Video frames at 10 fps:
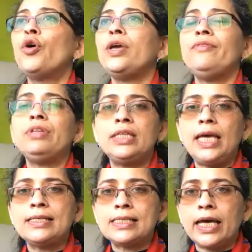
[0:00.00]
even
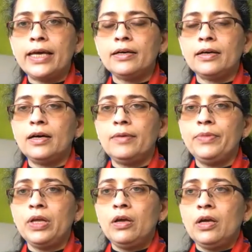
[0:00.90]
things like
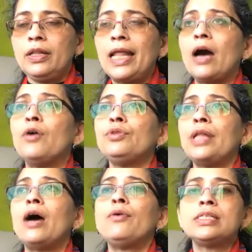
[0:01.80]

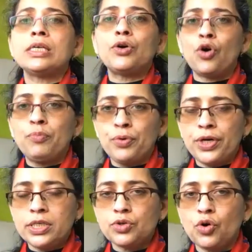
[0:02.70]
now as a
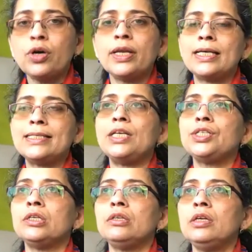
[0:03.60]
corporate
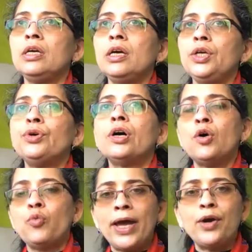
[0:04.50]
organization, you are
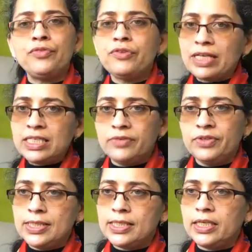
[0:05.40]
aware of the
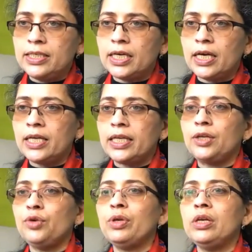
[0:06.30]
festivals in India, and
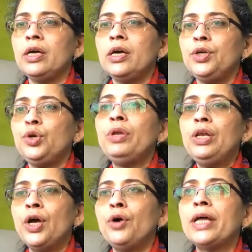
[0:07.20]
you will
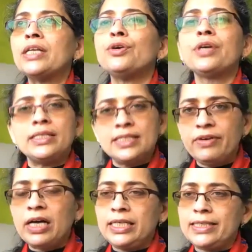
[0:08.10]
know that, okay, it's
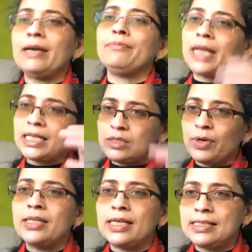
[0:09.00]
Diwali time, that's why
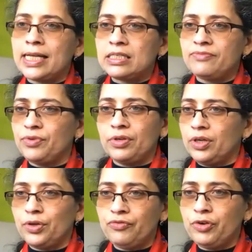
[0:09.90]
there's less,
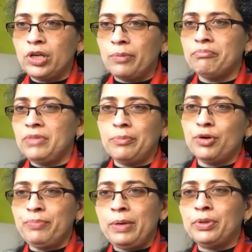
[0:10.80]
fewer number
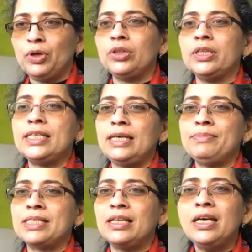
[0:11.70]
of people on the teams,
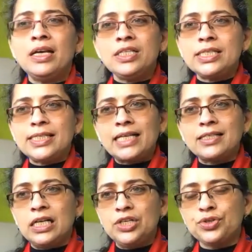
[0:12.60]
and just that
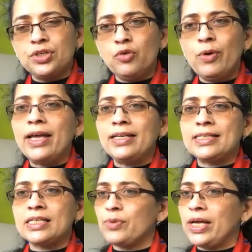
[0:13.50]
cultural awareness
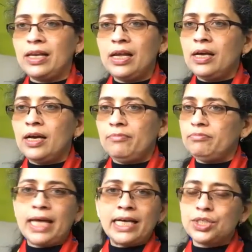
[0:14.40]
as well,
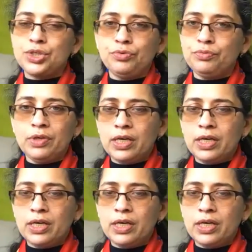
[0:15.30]
thanks to